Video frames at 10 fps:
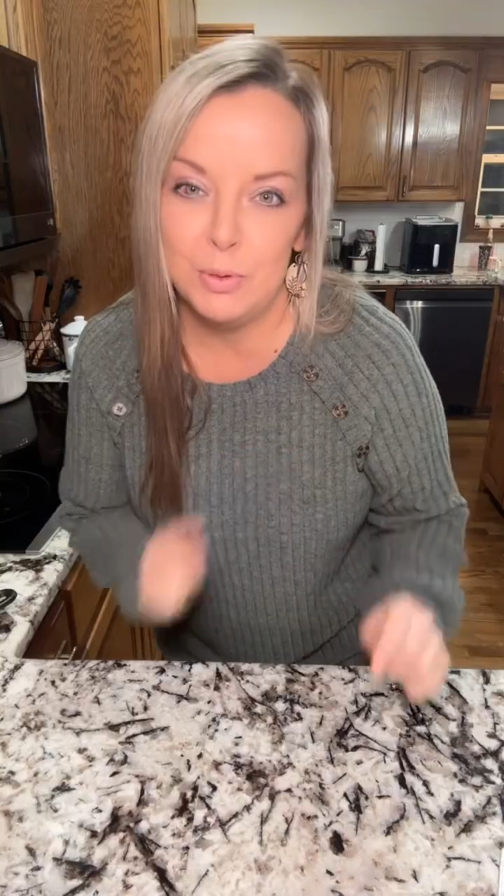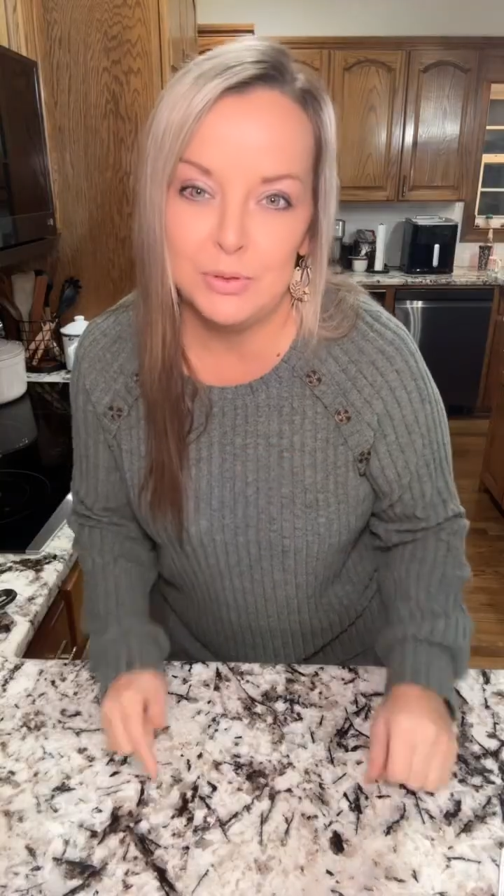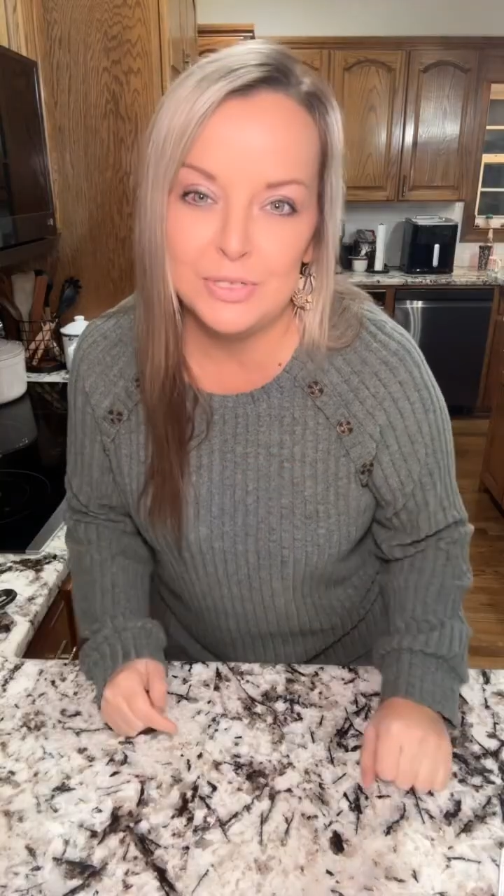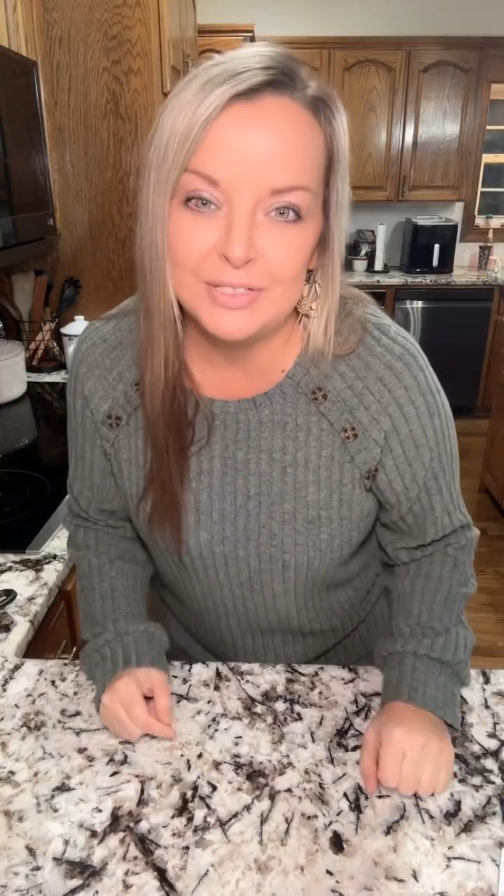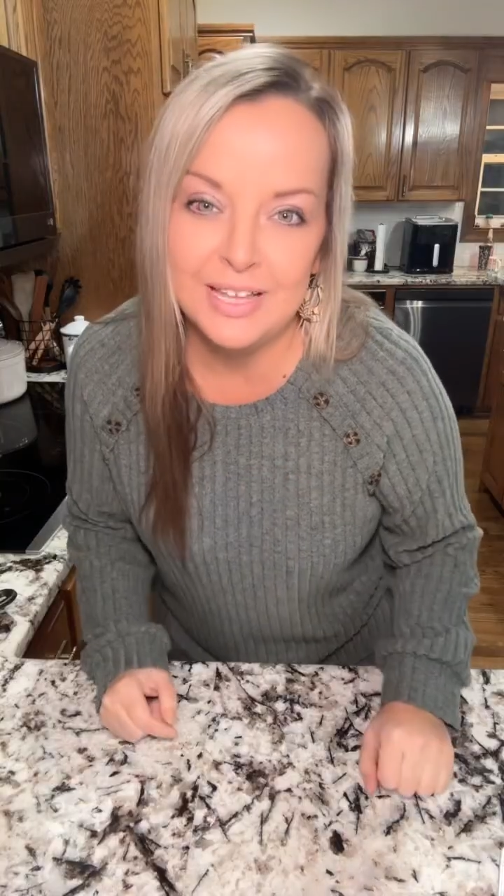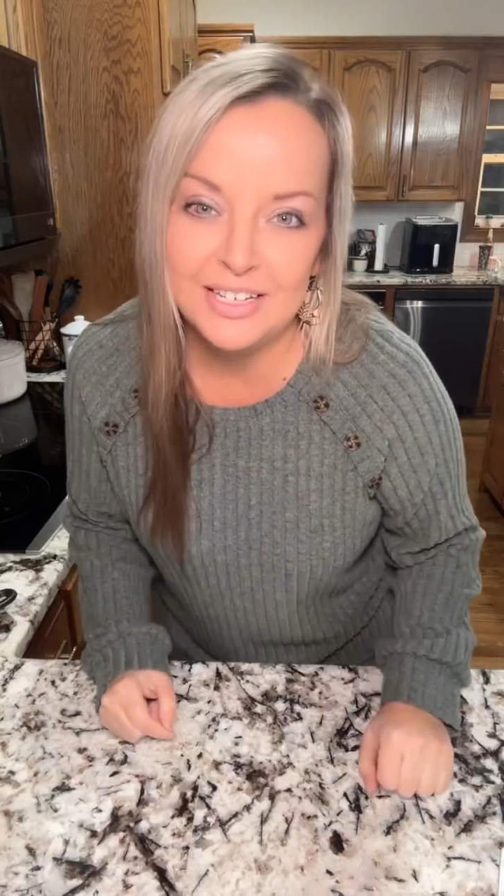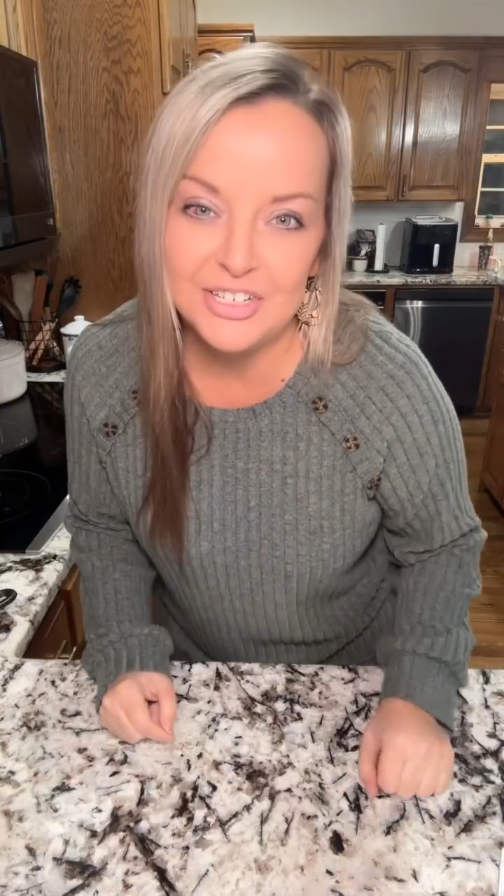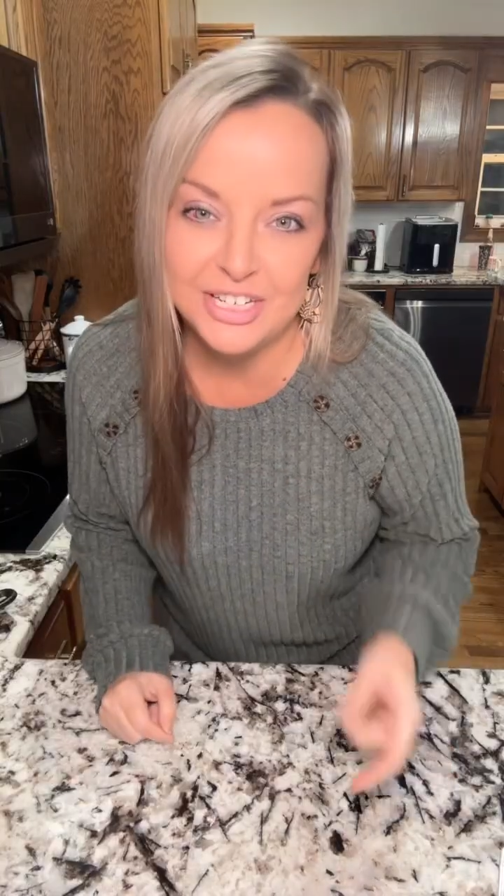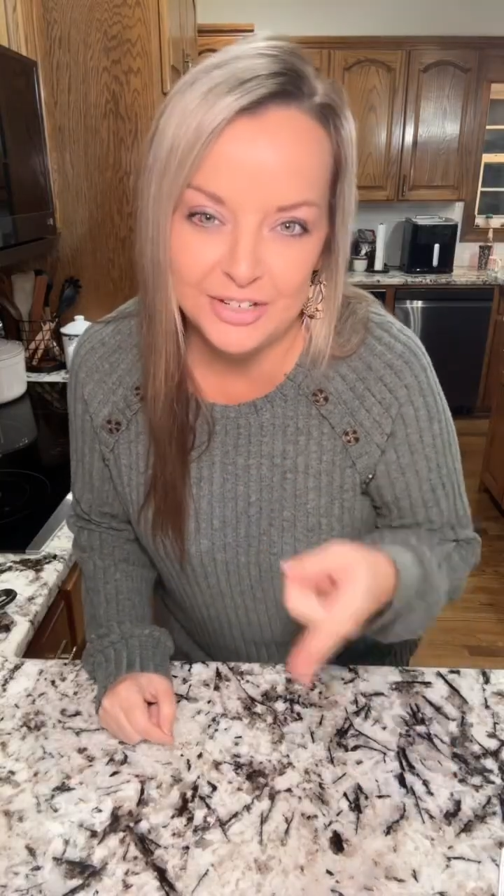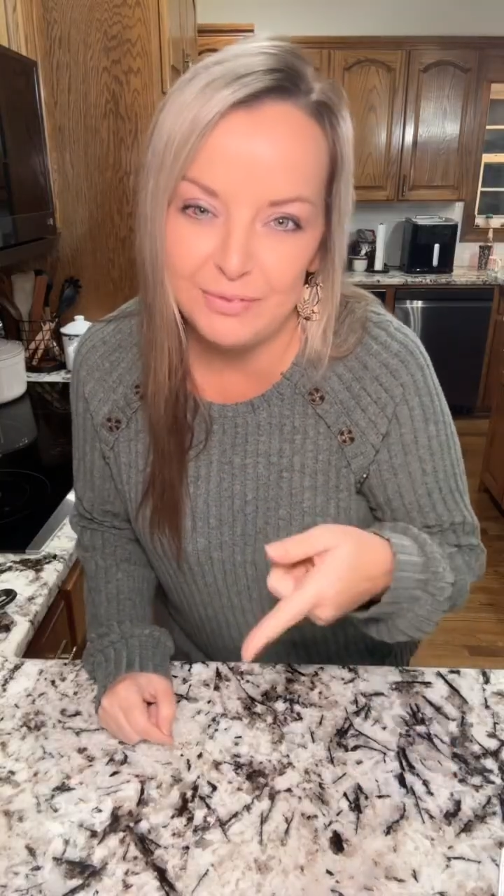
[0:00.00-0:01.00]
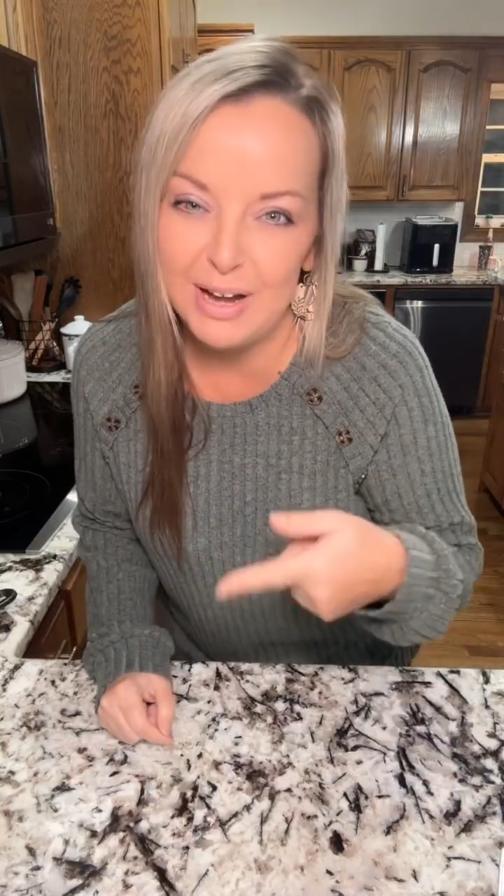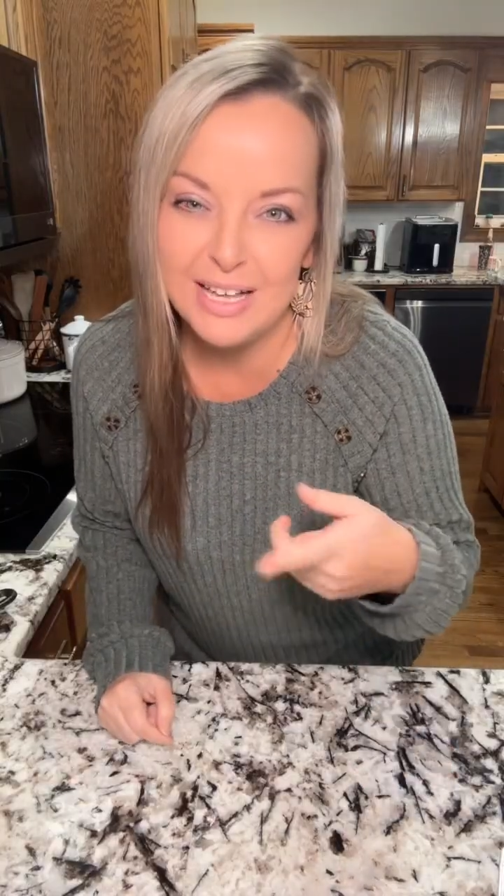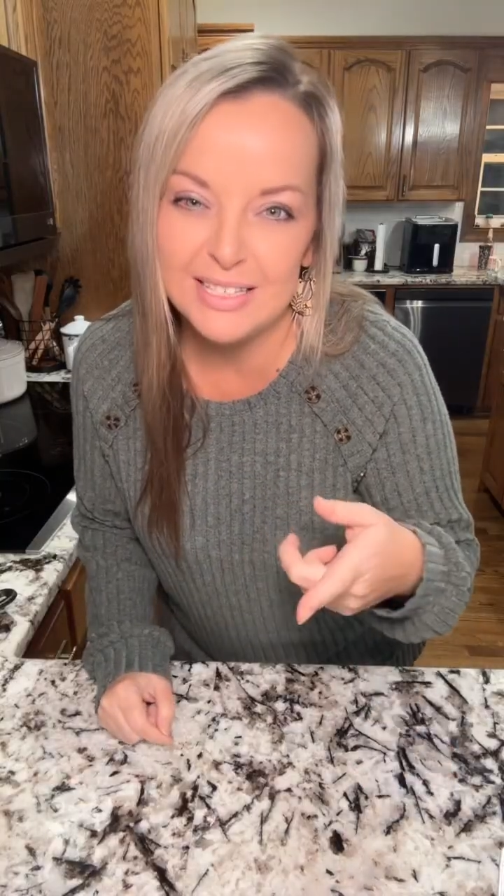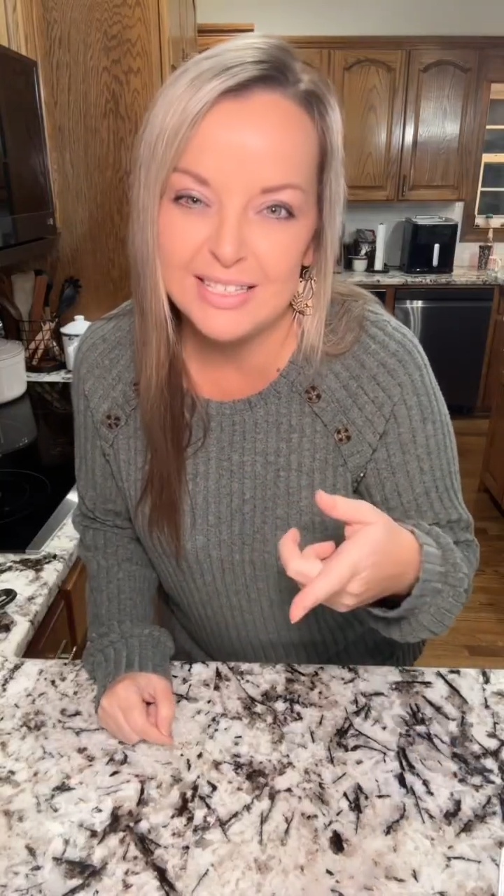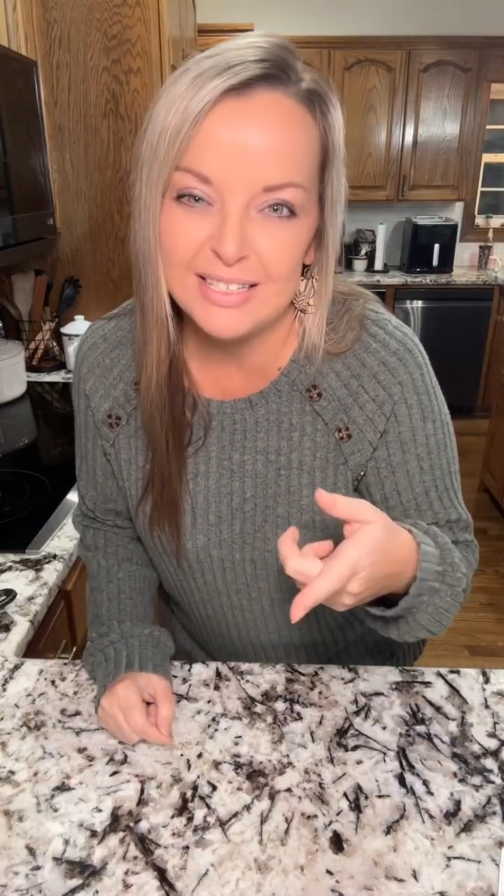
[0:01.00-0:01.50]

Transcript: posted that chicken and rice,